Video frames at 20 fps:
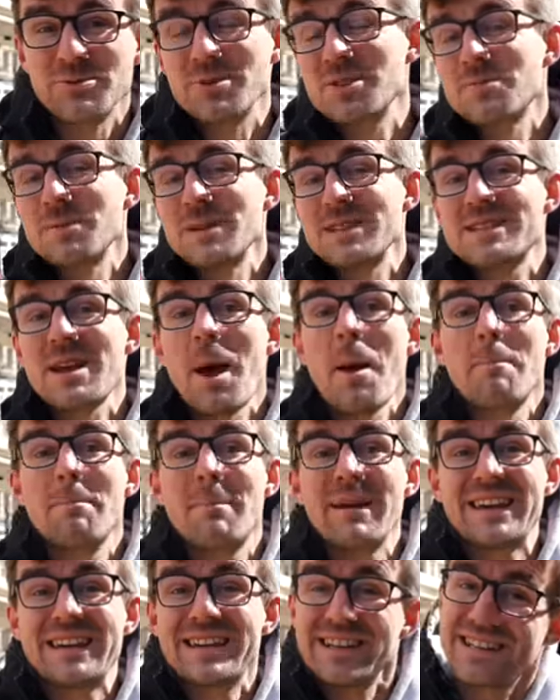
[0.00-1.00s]
which means
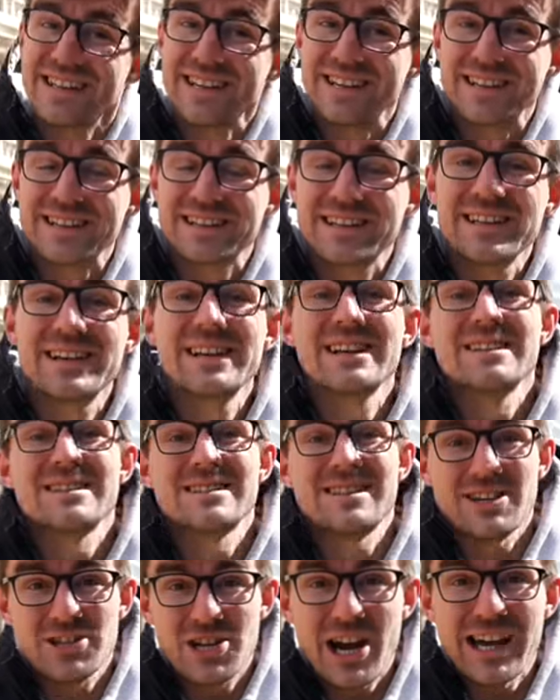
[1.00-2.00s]
beginning.
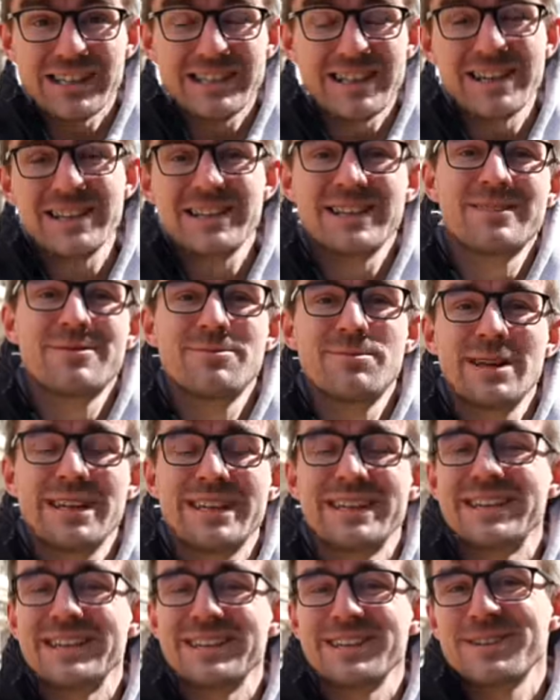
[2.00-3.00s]
Začátek,
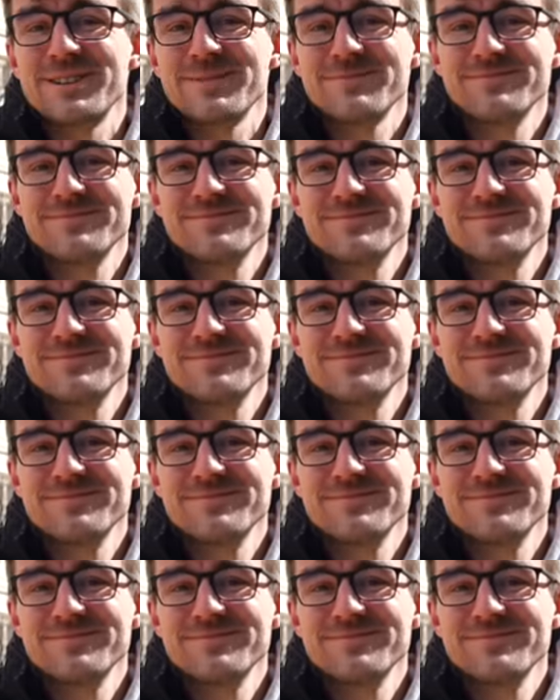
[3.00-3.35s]
beginning.